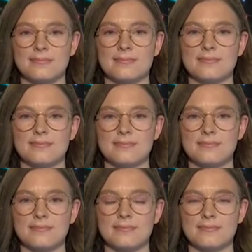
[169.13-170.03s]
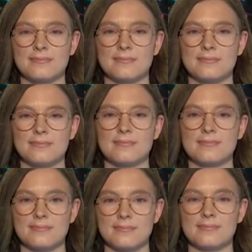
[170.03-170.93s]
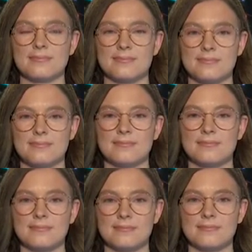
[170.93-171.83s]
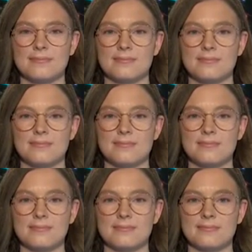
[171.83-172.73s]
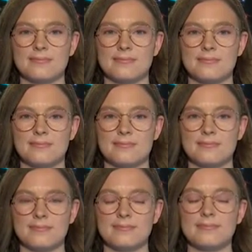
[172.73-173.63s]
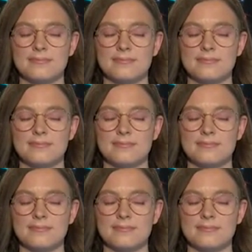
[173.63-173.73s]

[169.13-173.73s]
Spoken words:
(not speaking)